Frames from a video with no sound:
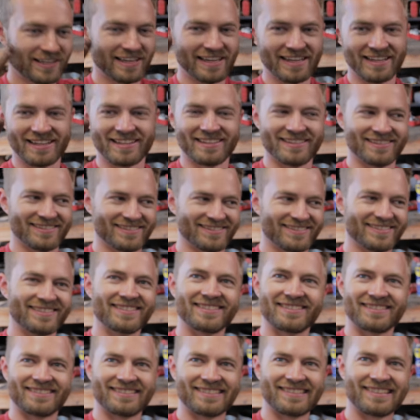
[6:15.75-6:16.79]
like
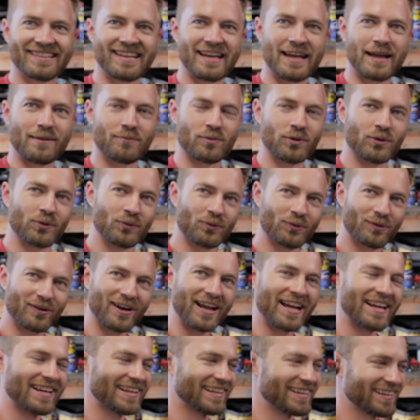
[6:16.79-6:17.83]
cambered
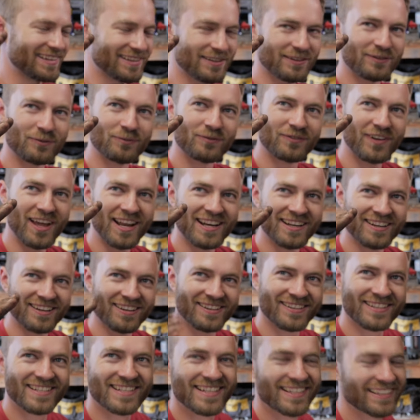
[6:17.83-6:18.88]
right into the
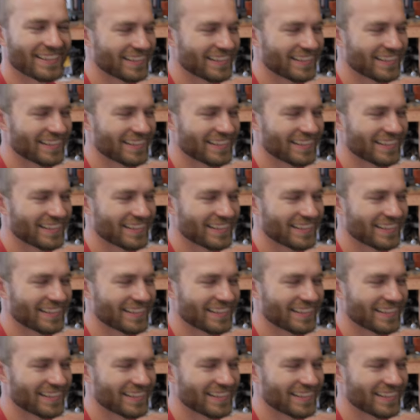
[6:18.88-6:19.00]
fenders.